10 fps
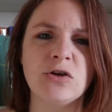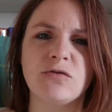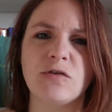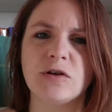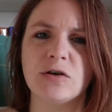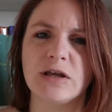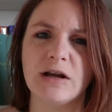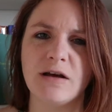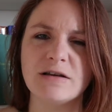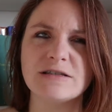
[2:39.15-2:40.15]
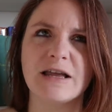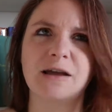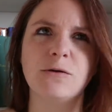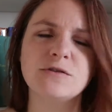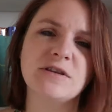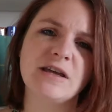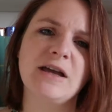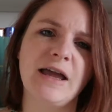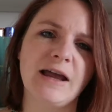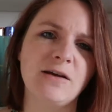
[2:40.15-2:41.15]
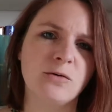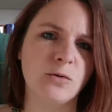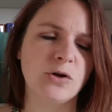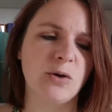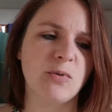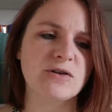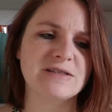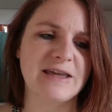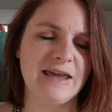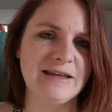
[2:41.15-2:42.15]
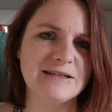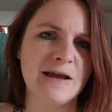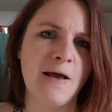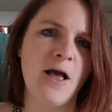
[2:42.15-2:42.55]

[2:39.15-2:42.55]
through the Looking Glass, and I also think I had it on audiobook as a kid,